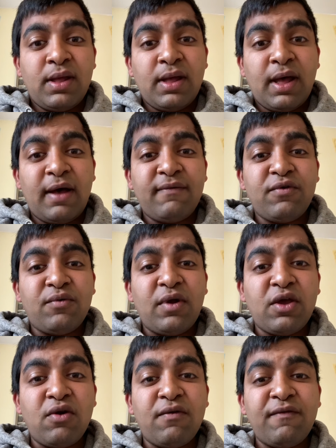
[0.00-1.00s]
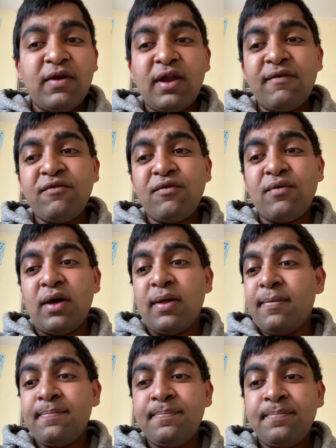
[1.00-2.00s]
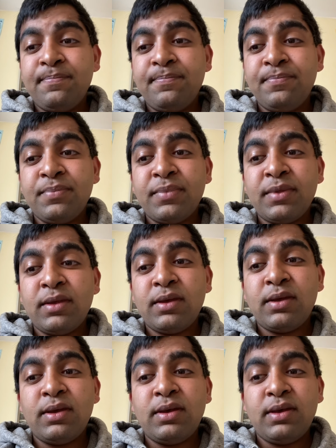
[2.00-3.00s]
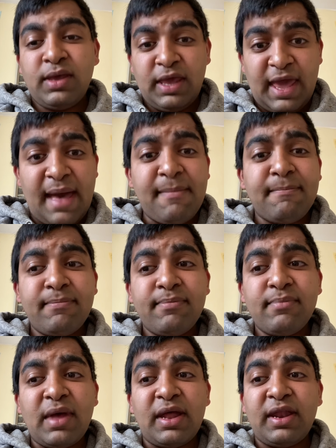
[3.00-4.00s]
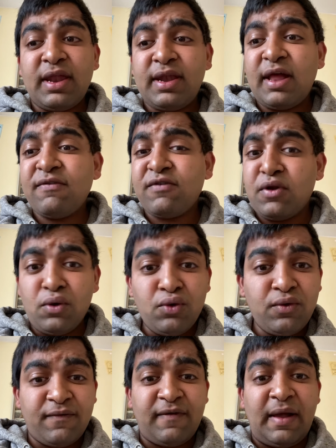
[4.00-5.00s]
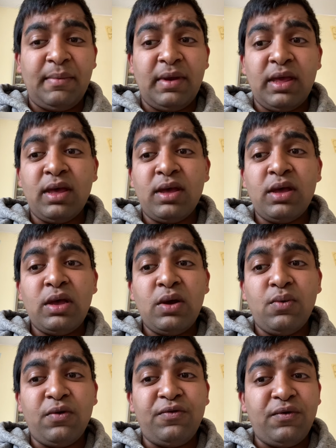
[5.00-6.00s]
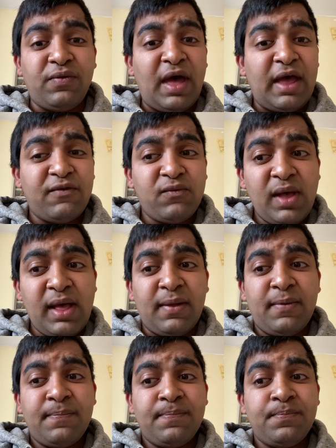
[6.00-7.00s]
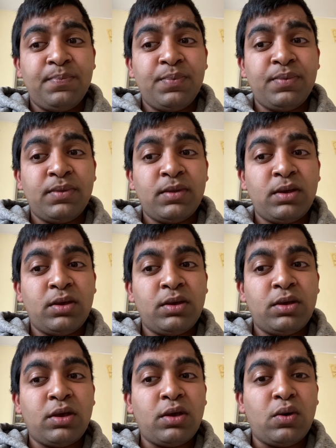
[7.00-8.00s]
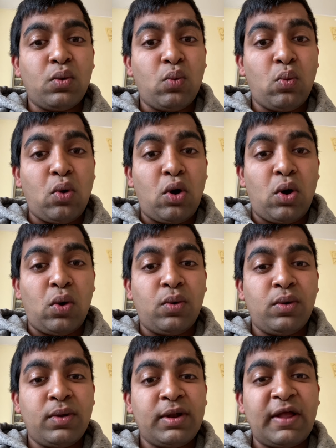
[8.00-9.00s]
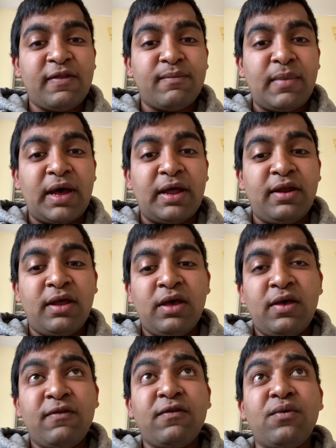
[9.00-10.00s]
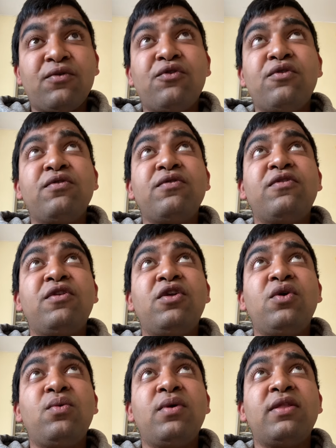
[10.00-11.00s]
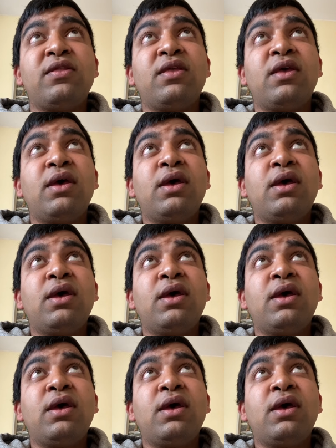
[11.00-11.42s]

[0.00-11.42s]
have the right girlfriend after all. Yep. And then that's another family will do that as well. Whoa, that's mad. So it's nothing to do with